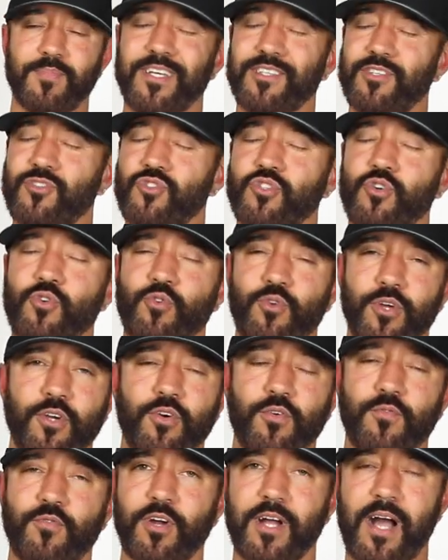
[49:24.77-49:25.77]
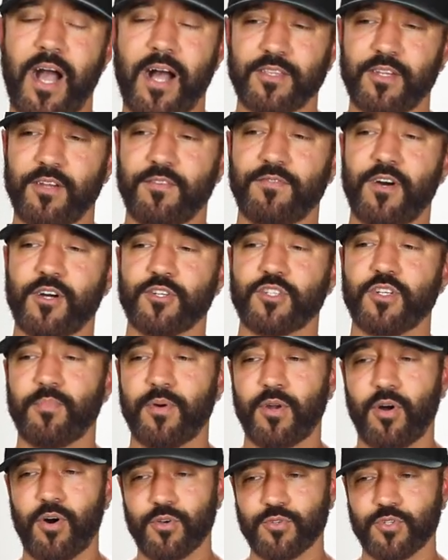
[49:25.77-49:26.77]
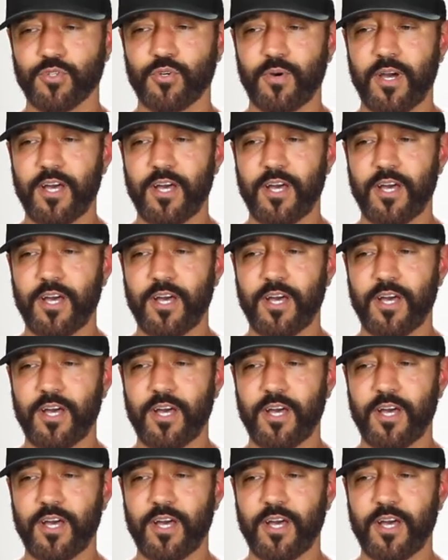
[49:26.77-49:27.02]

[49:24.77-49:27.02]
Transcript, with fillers: because it's so critical for cognitive function, but also,